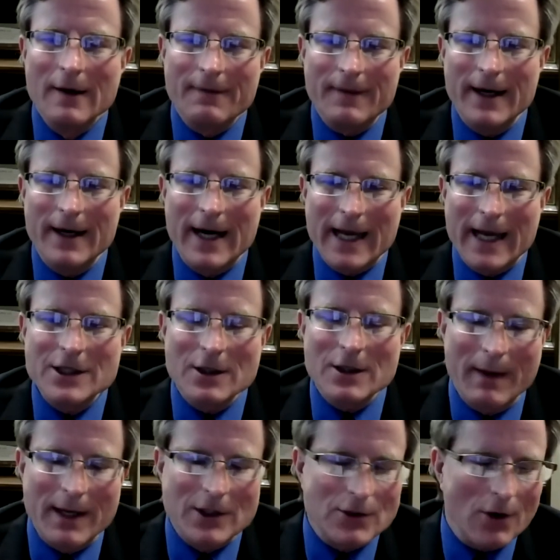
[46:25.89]
that an agent
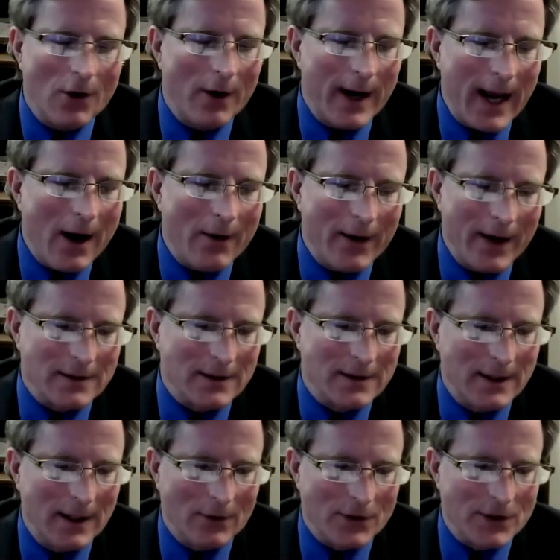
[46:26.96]
may start out as a
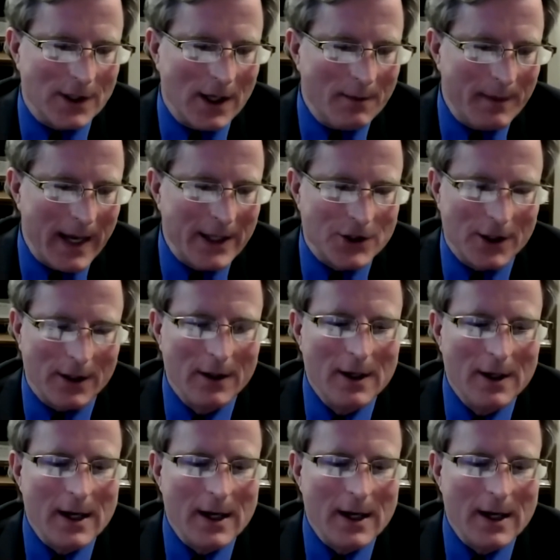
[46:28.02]
seller subagent